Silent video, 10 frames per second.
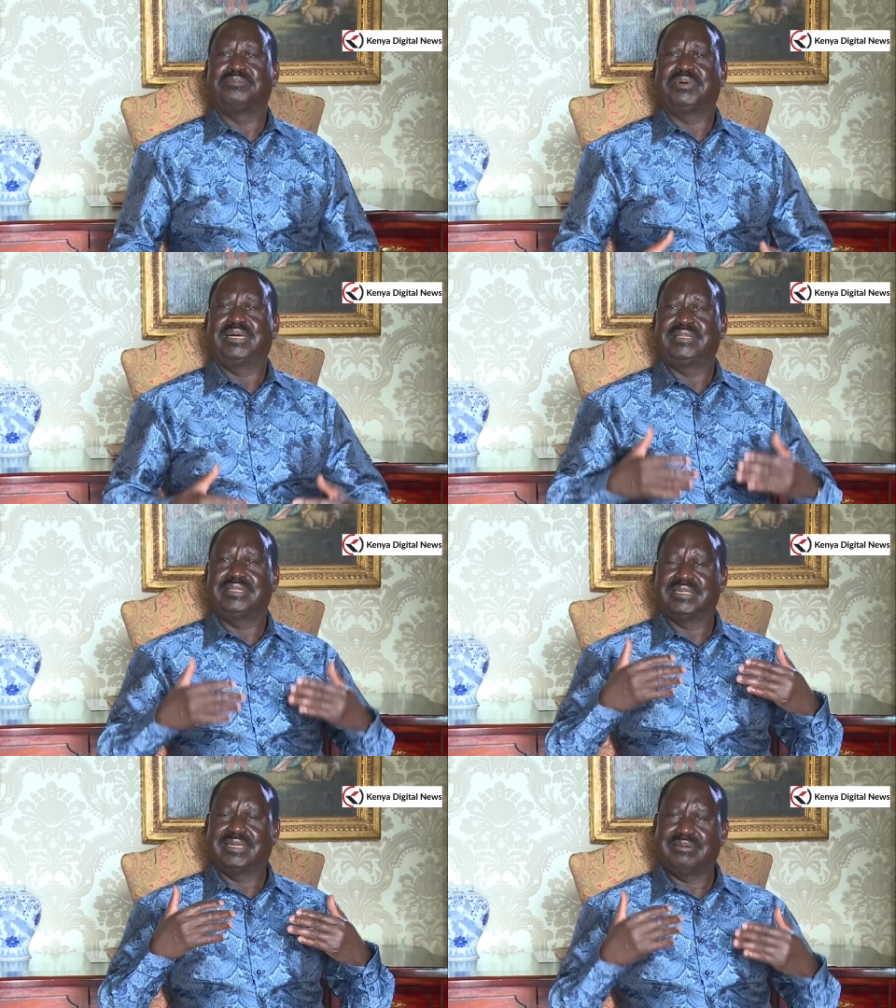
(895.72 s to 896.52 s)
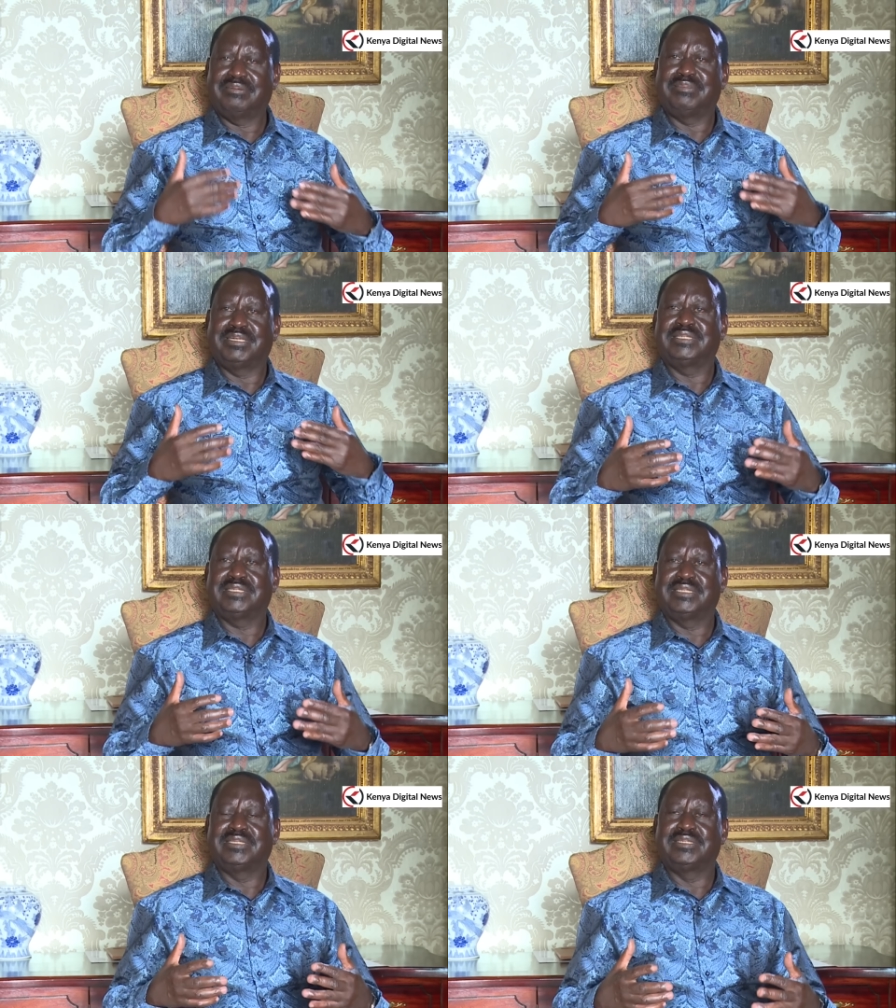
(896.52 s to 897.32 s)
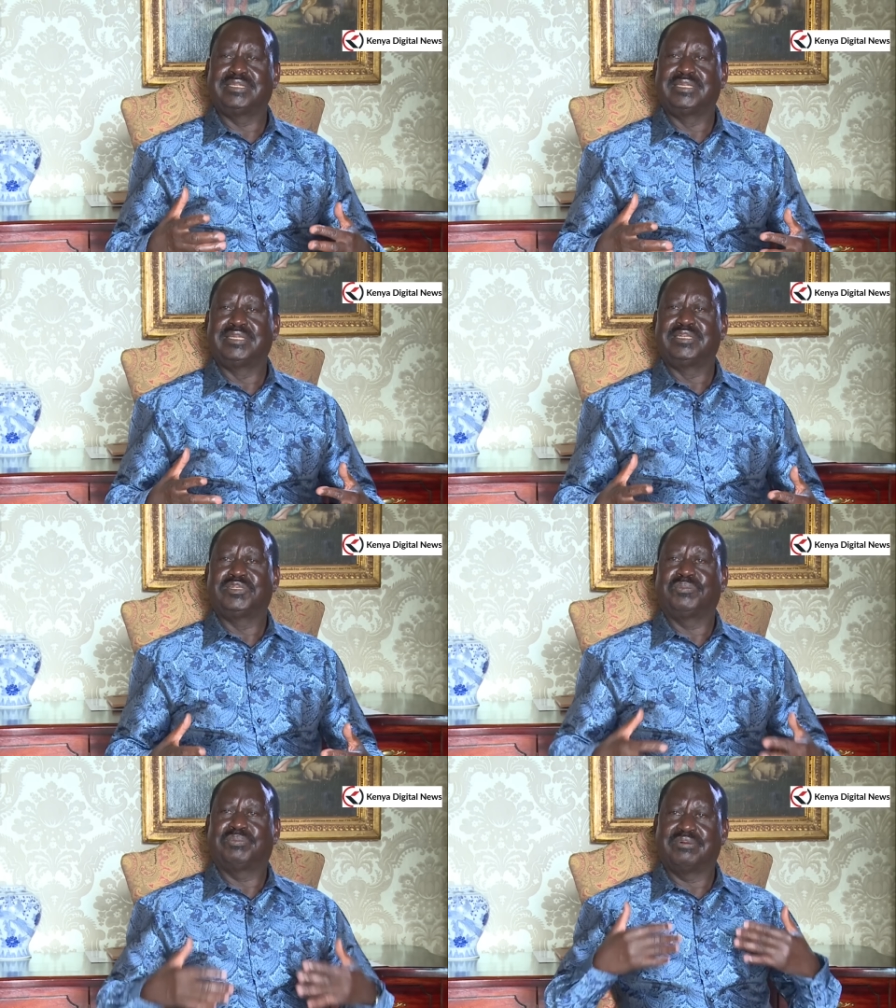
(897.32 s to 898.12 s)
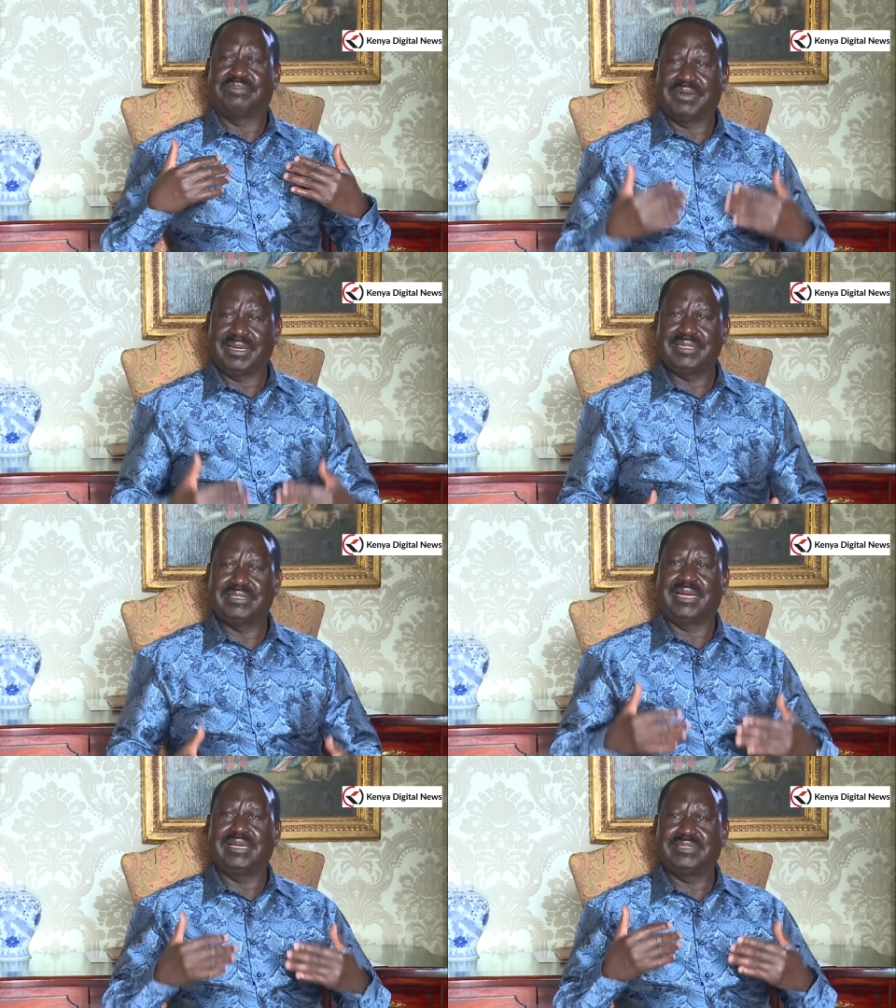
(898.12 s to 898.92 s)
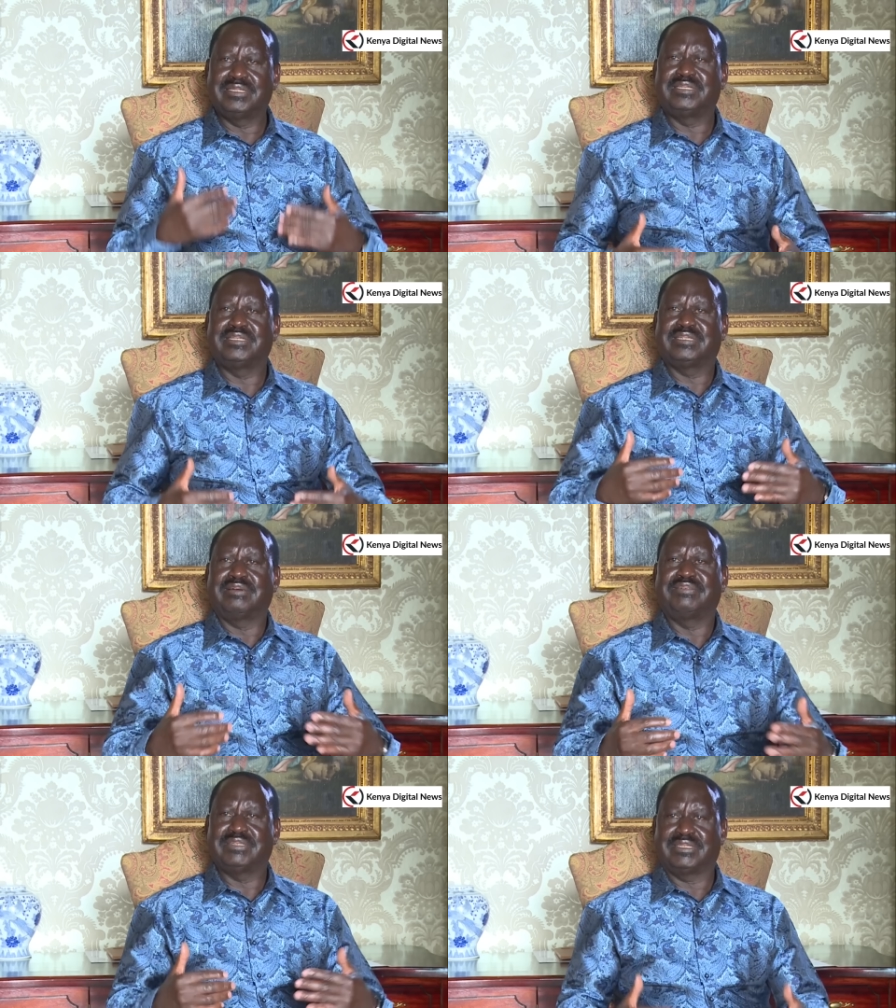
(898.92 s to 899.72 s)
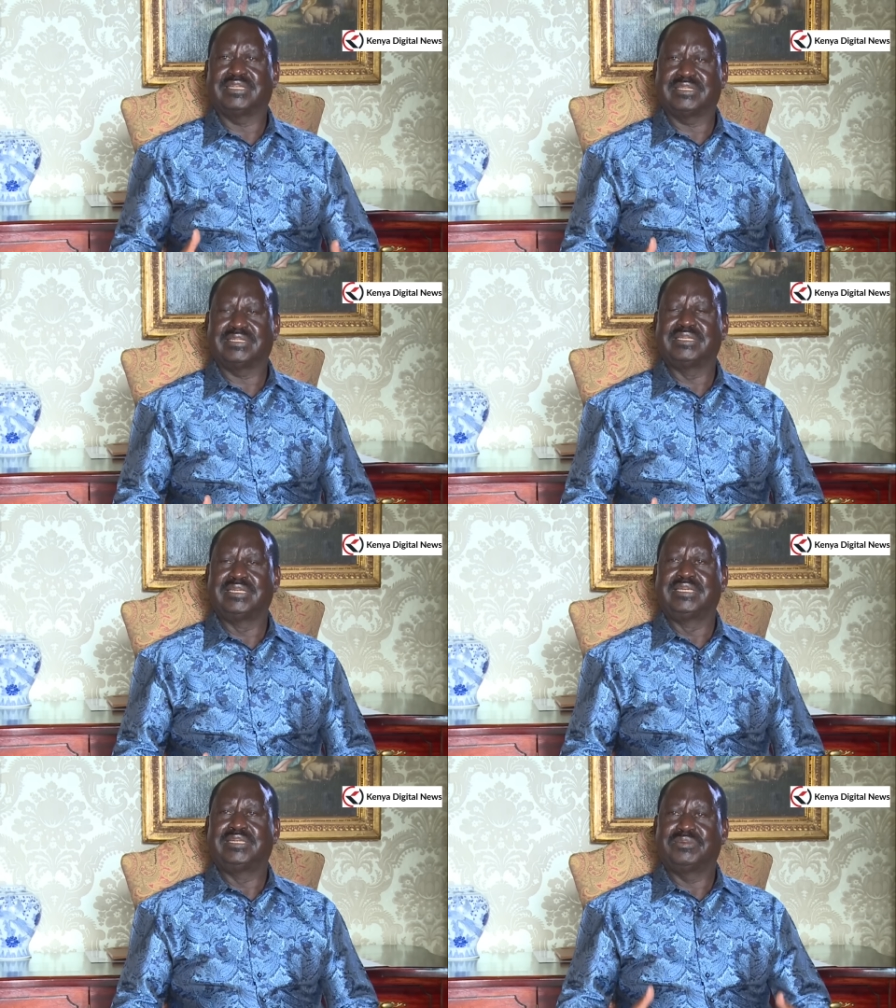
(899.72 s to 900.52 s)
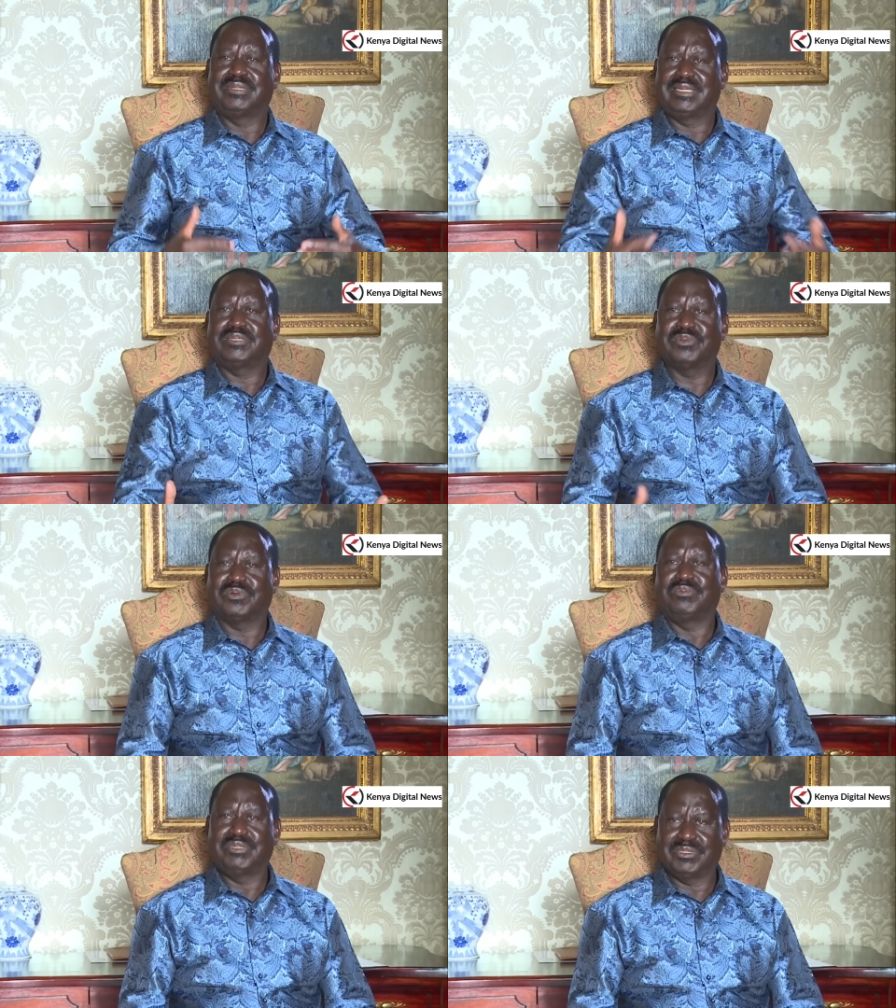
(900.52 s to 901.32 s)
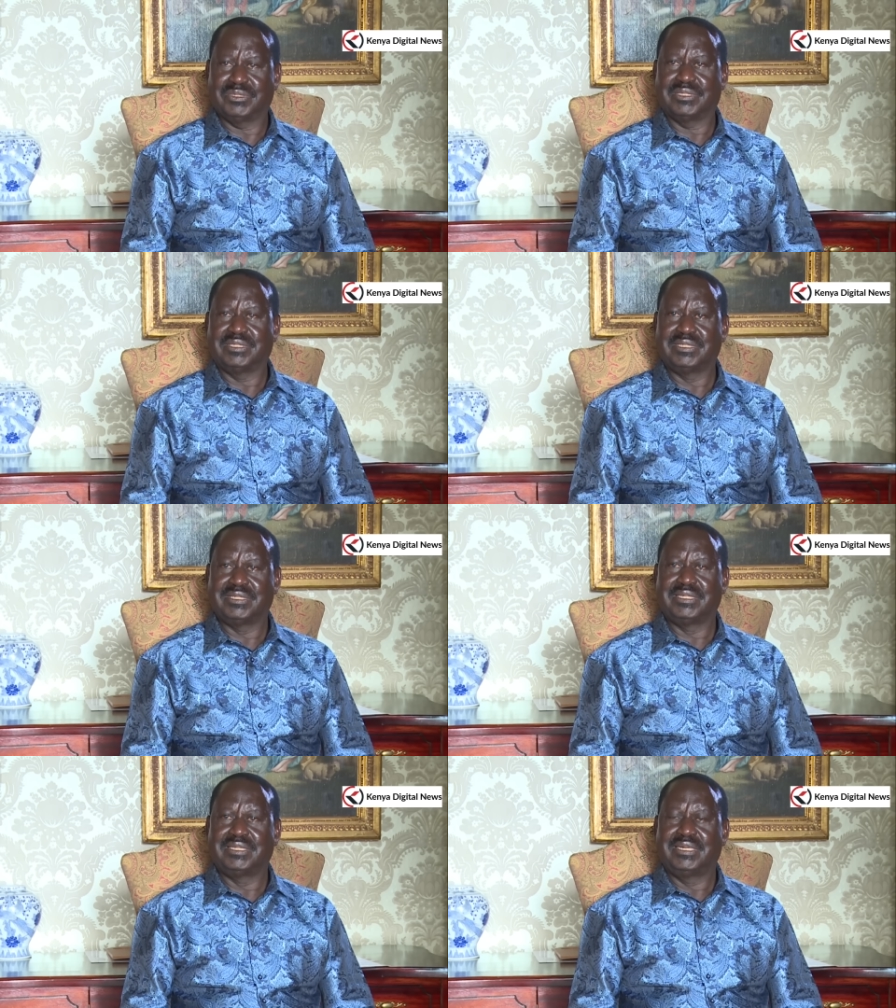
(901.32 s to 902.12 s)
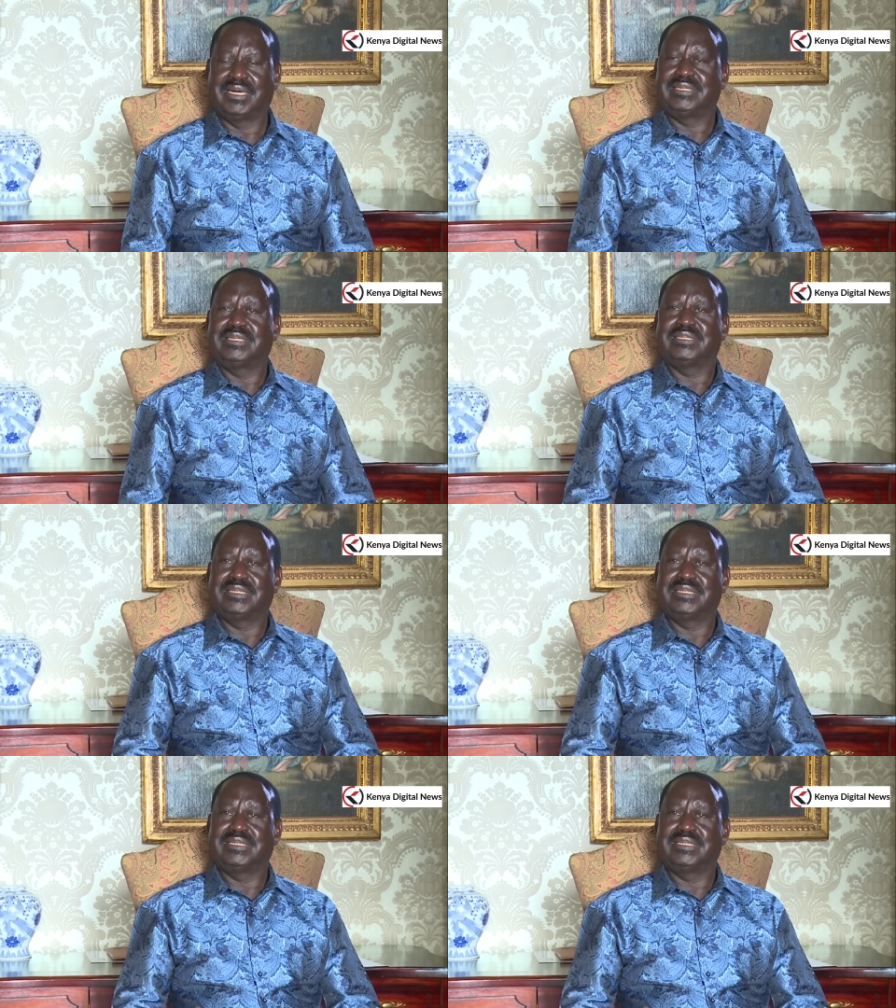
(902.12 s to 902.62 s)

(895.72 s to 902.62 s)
by the government to provide ICT services to the Electoral Commission. And there's